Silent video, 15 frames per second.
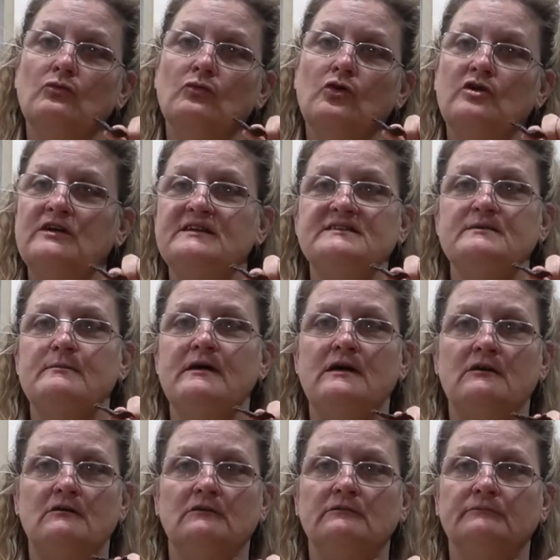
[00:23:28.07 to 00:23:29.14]
Or does it
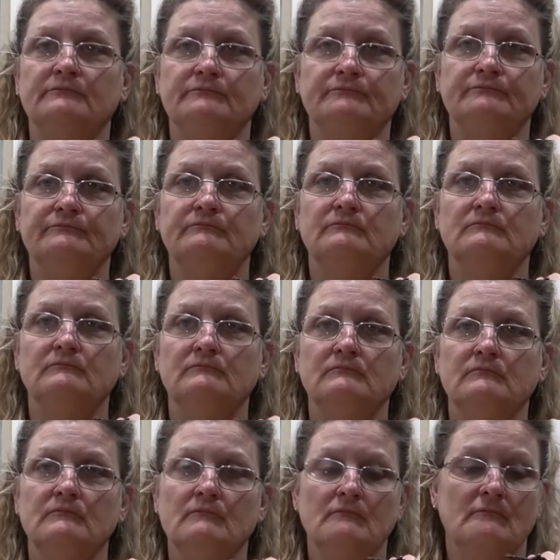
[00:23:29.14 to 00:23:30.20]
matter?
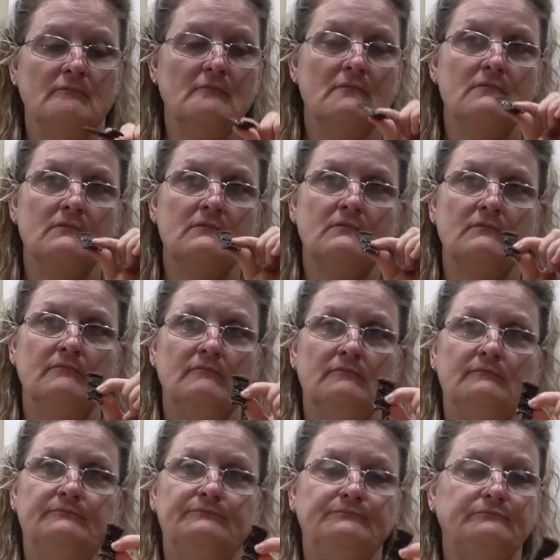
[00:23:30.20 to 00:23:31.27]
they're, I mean, they're
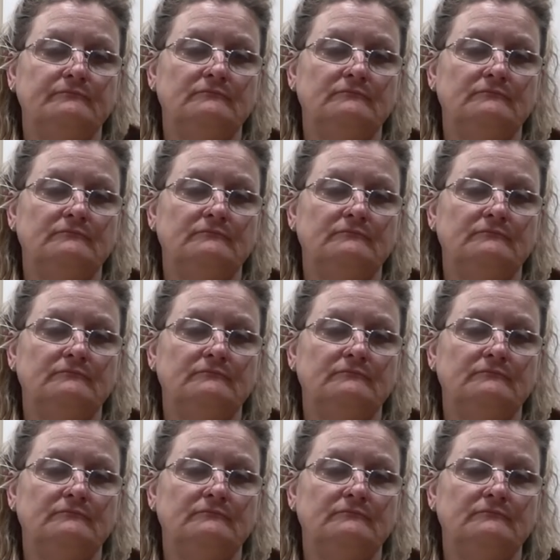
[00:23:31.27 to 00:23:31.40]
only,